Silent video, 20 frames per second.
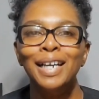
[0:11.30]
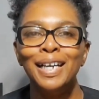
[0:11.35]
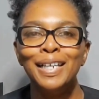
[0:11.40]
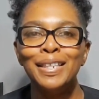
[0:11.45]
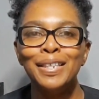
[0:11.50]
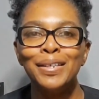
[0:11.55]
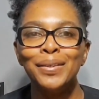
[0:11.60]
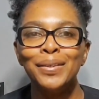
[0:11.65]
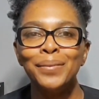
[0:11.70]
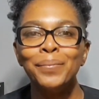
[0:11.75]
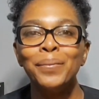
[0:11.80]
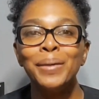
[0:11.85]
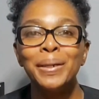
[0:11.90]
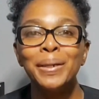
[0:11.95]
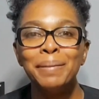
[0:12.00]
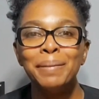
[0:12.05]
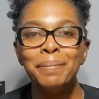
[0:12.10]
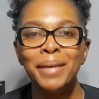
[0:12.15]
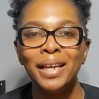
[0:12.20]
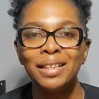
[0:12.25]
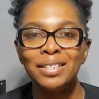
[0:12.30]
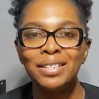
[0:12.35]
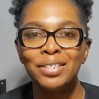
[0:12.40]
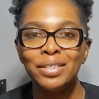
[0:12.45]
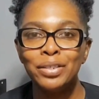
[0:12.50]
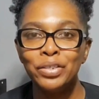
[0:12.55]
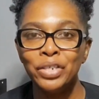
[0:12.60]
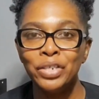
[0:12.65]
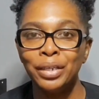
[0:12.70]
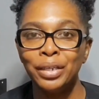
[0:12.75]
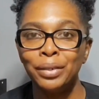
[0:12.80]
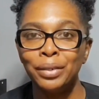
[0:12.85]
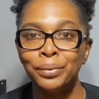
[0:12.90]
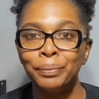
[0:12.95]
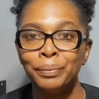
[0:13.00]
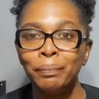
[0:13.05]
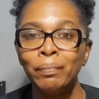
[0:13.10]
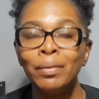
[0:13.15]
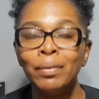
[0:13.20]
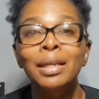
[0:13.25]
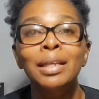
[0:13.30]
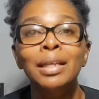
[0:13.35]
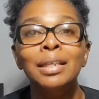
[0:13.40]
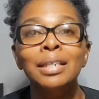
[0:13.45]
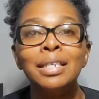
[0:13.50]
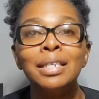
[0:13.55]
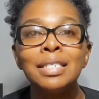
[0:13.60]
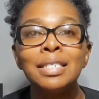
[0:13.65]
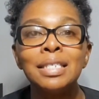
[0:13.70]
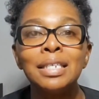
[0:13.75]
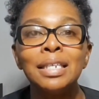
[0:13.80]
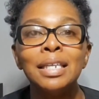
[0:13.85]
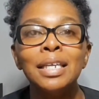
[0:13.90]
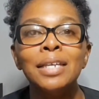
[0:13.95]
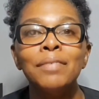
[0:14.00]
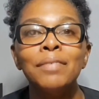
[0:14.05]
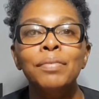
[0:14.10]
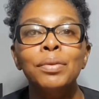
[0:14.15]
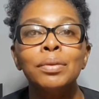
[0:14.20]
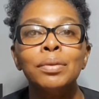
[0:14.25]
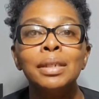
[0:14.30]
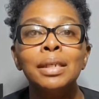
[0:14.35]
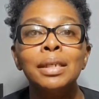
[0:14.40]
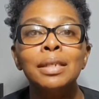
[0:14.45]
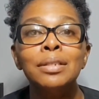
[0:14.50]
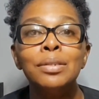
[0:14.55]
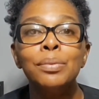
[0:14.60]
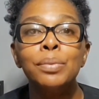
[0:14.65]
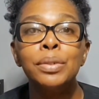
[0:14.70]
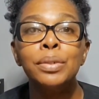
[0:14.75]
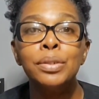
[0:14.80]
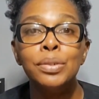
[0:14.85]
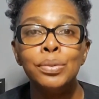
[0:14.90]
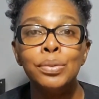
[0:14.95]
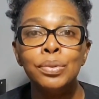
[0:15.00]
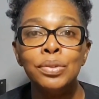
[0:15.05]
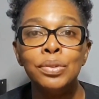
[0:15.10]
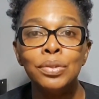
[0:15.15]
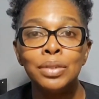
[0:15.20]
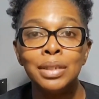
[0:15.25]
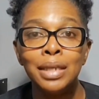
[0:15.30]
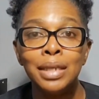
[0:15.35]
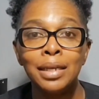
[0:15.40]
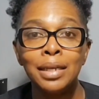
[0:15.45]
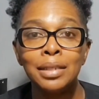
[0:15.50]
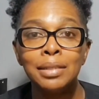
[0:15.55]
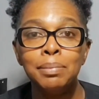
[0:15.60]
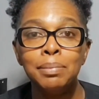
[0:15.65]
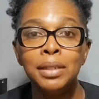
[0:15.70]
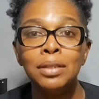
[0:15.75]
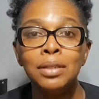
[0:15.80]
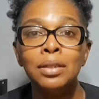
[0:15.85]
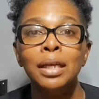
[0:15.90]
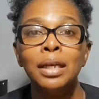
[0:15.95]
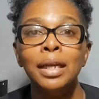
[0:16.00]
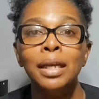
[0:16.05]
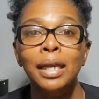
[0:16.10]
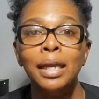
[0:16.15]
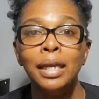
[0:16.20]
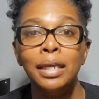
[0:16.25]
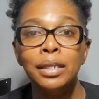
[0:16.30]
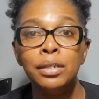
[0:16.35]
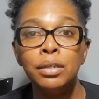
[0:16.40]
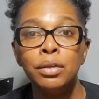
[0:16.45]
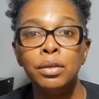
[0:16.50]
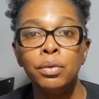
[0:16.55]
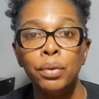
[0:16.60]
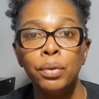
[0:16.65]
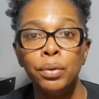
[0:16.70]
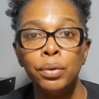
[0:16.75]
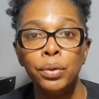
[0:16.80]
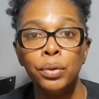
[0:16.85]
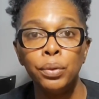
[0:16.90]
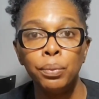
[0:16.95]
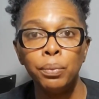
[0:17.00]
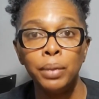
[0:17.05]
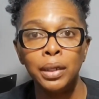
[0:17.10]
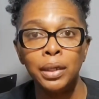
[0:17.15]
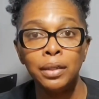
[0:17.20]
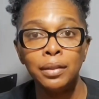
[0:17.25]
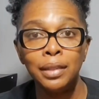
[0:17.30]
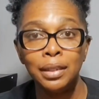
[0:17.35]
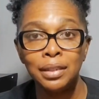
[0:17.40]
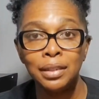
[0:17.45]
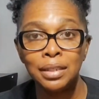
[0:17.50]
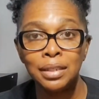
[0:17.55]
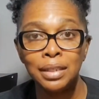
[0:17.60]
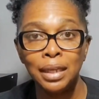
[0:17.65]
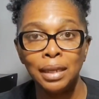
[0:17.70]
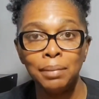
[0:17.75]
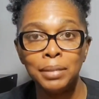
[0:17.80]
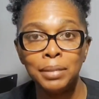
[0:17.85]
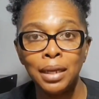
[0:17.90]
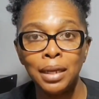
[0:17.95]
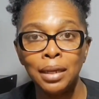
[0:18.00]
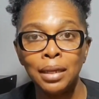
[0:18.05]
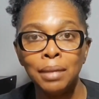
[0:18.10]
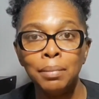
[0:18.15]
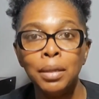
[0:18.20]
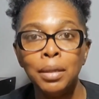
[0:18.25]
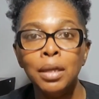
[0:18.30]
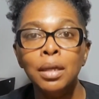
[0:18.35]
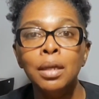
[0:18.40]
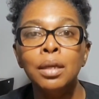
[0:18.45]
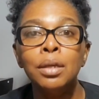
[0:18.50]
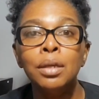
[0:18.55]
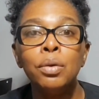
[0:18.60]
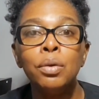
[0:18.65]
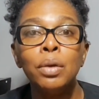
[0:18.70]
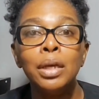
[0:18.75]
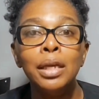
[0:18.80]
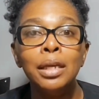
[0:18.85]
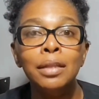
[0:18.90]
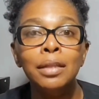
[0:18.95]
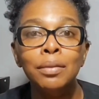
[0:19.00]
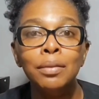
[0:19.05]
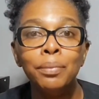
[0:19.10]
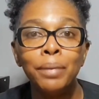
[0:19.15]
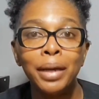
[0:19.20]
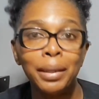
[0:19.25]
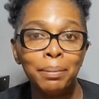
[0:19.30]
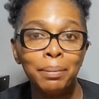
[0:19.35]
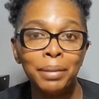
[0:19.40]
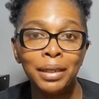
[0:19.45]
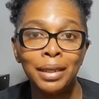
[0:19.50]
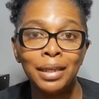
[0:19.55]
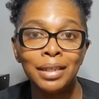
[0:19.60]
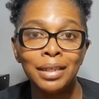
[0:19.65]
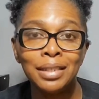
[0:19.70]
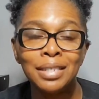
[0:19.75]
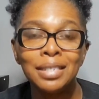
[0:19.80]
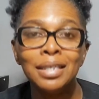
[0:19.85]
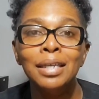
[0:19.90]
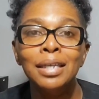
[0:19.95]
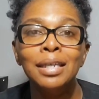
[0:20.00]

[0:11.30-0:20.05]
Hi there and welcome back to the channel. Listen, if you're looking to reduce your tax bill and grow your wealth at the same time, you're in the right place.